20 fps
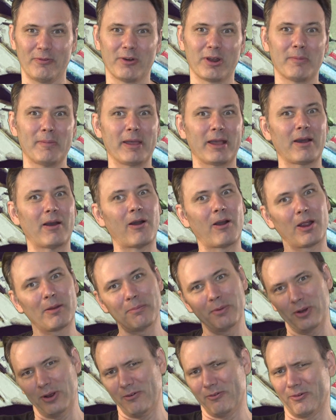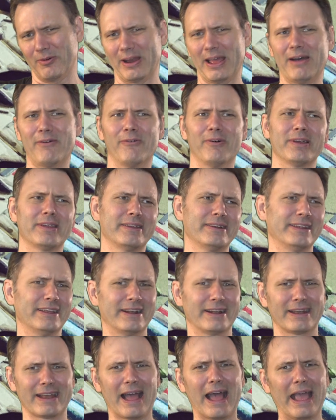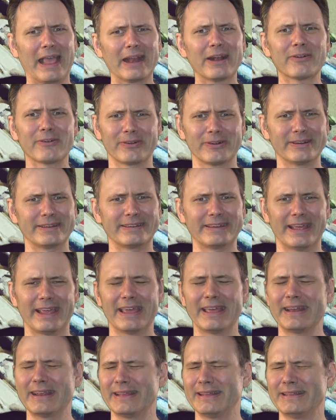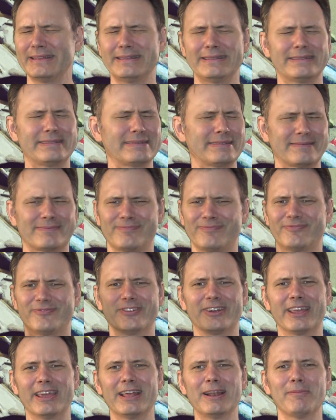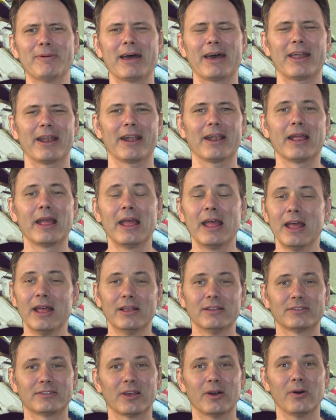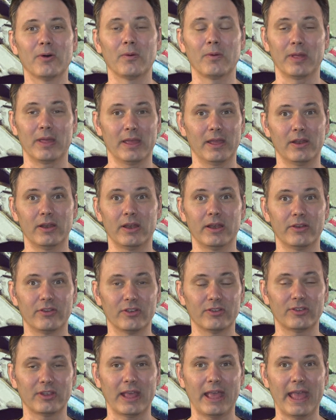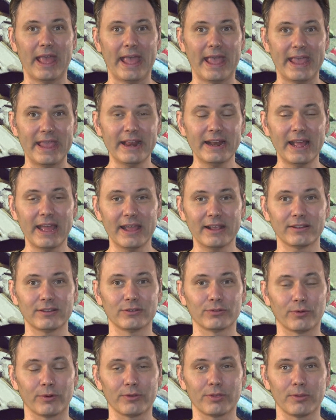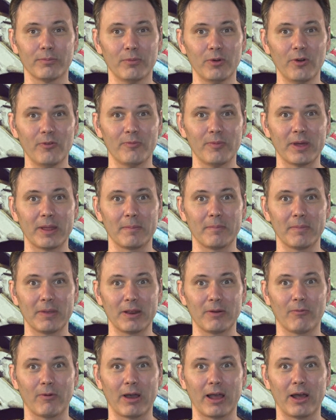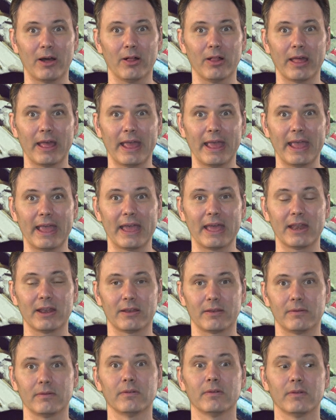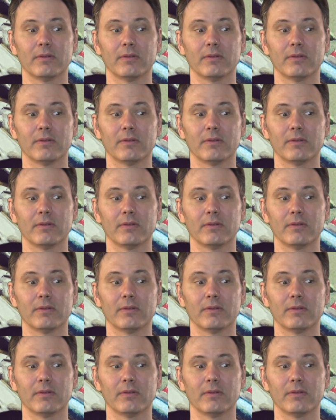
you want to make a hard maneuver, now what? You need a 9 or a 10 is forget about it. So just 8 hexes worth of movement, meanwhile, and